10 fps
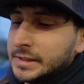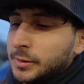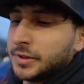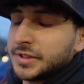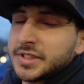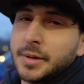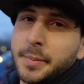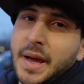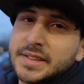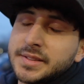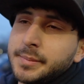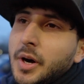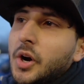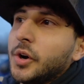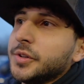we'll just come back
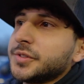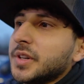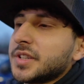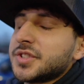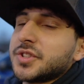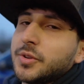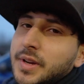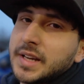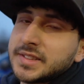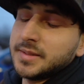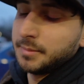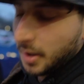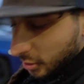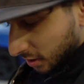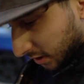tomorrow so I can show you guys the
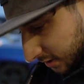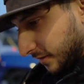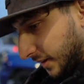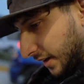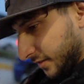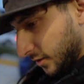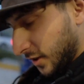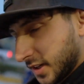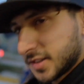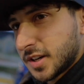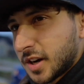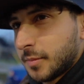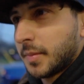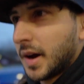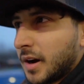motor 5.3 and talk
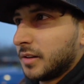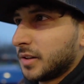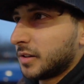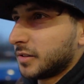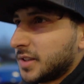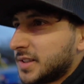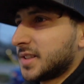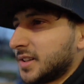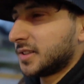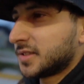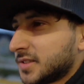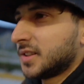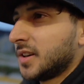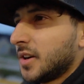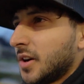about little details.
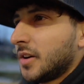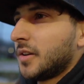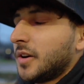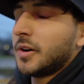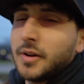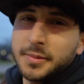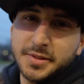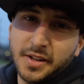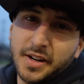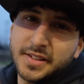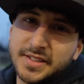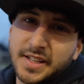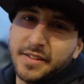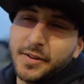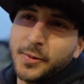Oh, I'm sorry, I just
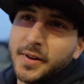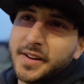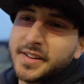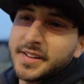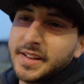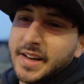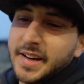gave it away. Yeah,